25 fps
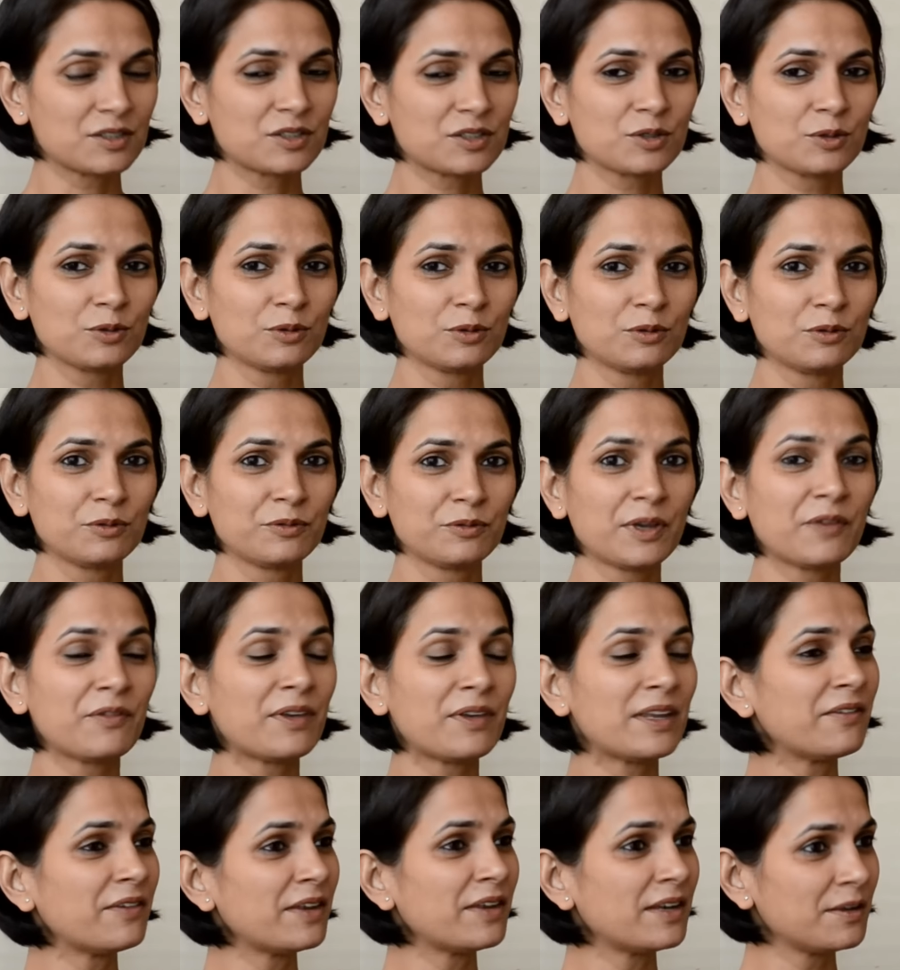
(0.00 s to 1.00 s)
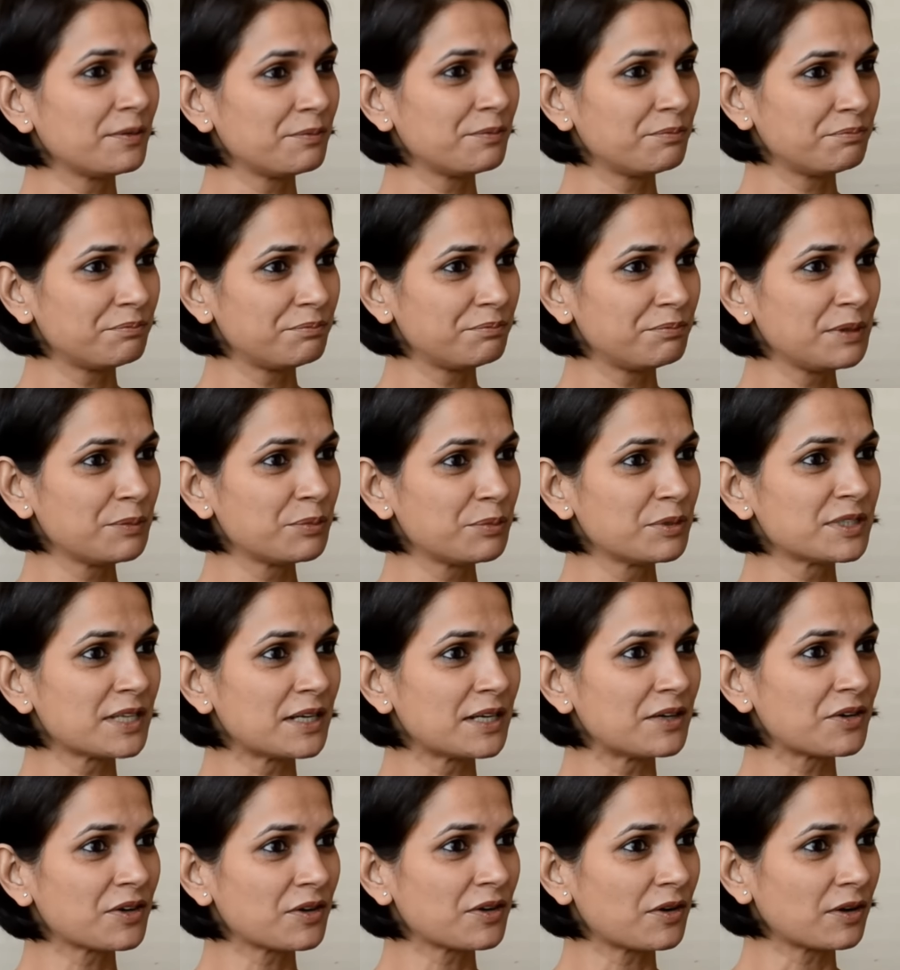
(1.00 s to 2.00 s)
So we are very, very
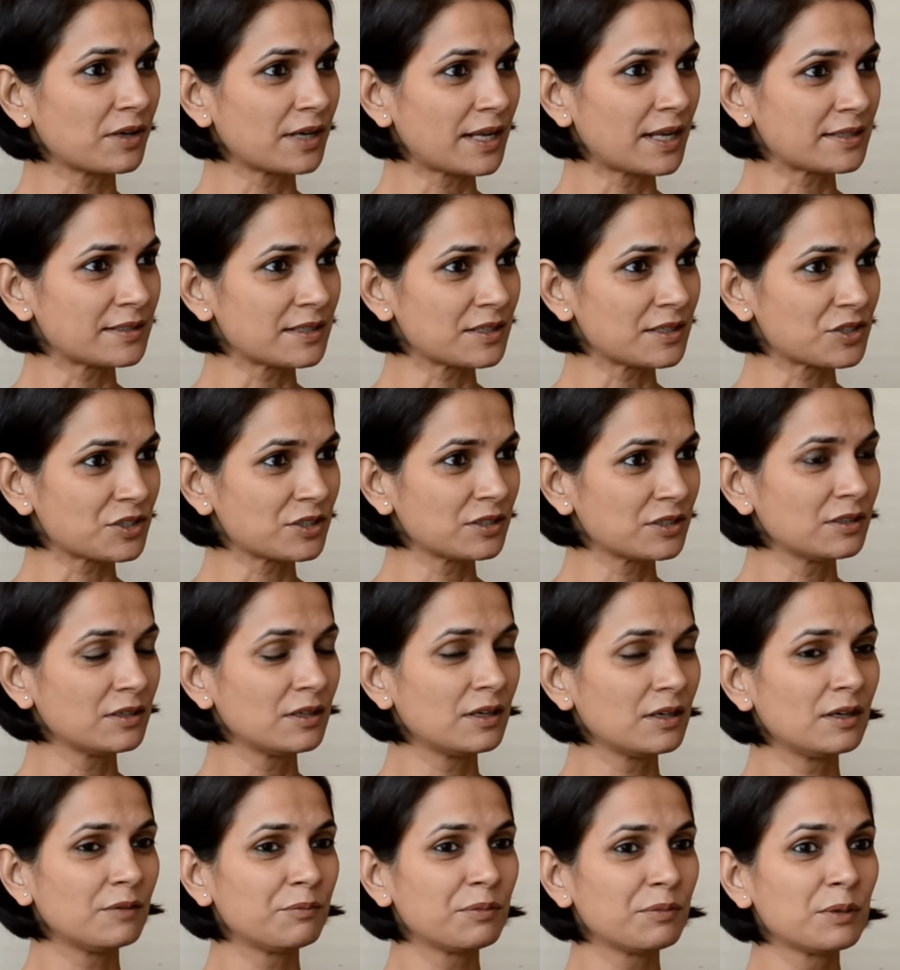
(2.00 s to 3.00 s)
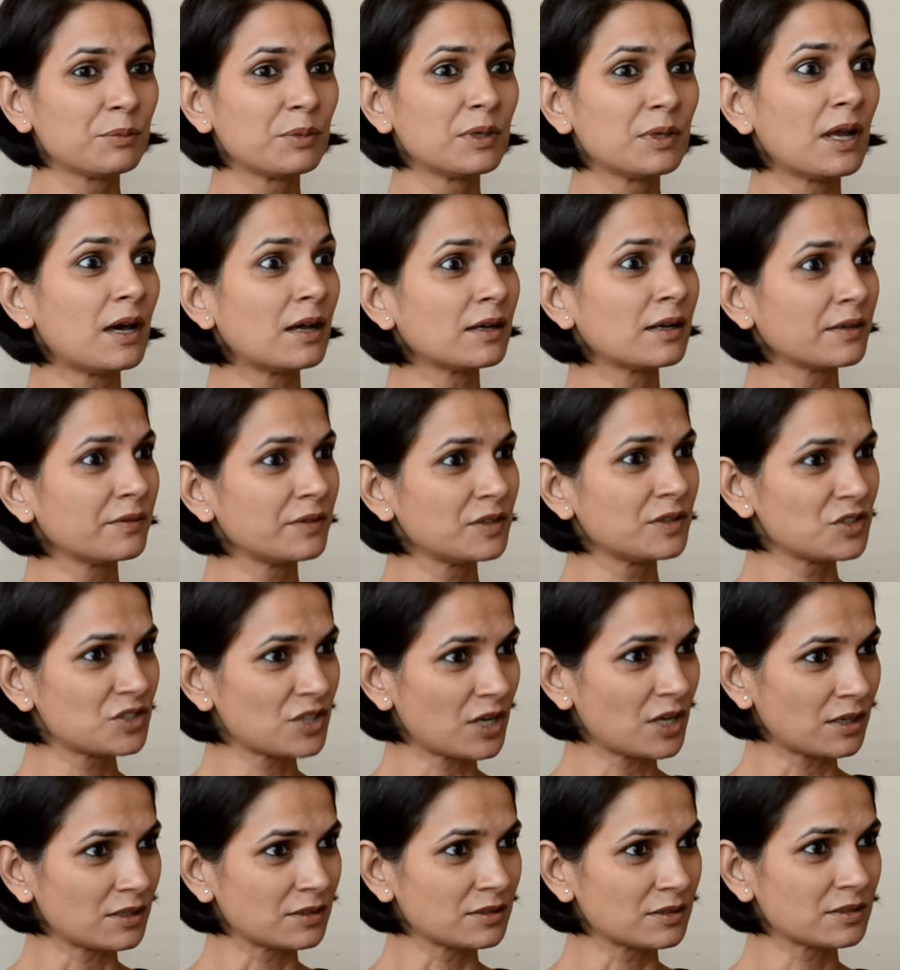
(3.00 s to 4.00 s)
people-centric organization. People are given
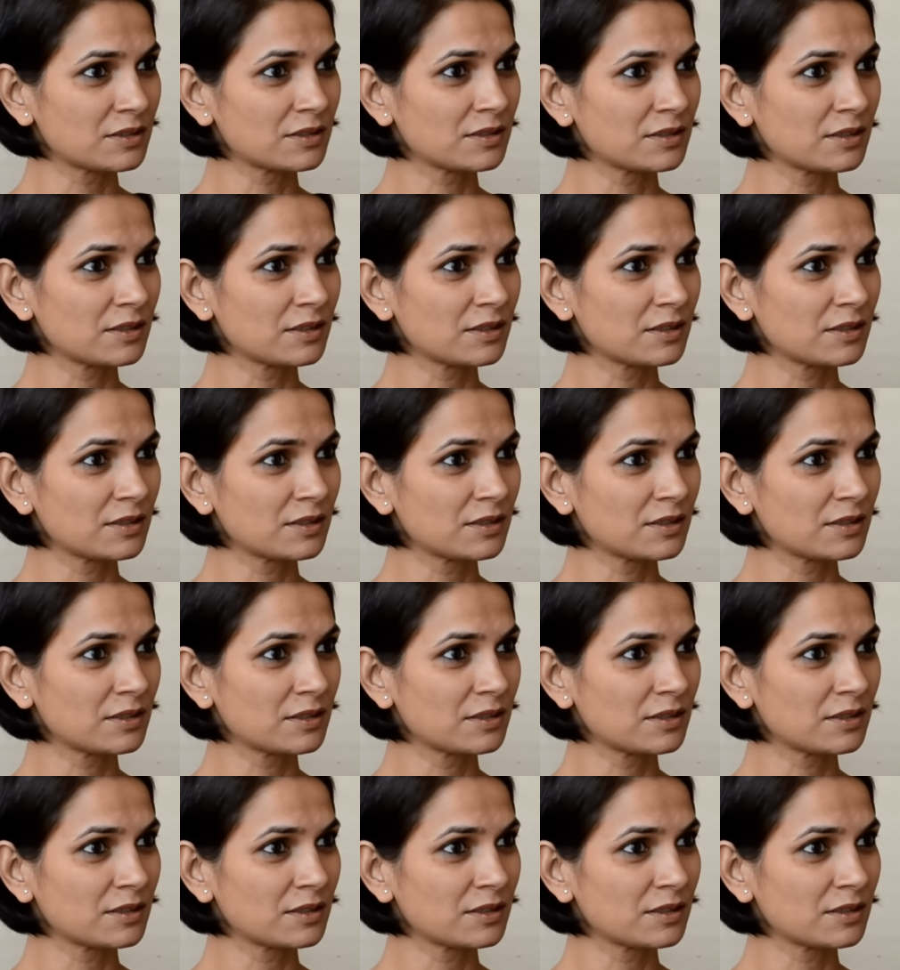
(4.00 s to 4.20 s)
chance,